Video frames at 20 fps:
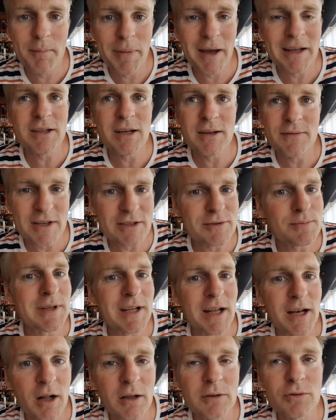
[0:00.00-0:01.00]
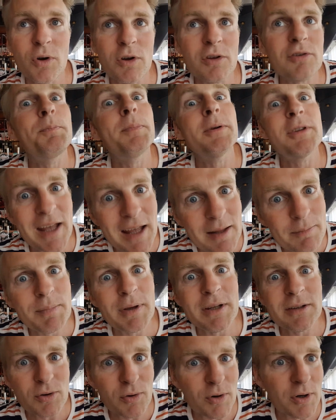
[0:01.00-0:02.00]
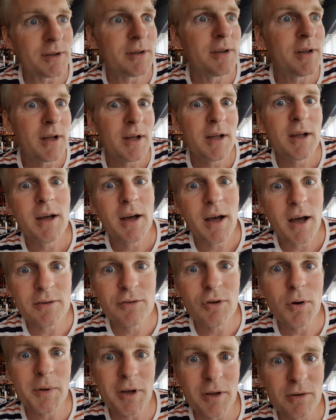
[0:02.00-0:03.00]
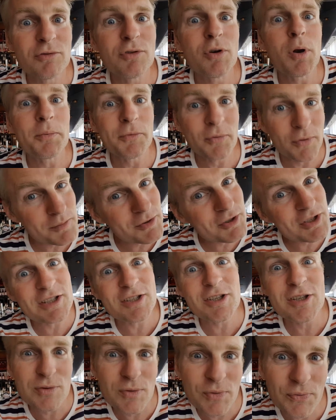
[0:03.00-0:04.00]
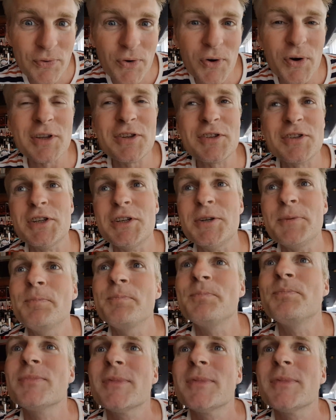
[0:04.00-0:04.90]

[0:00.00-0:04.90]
Better investment than altcoins. But then Bitcoin dominance dropped from 60 to 40.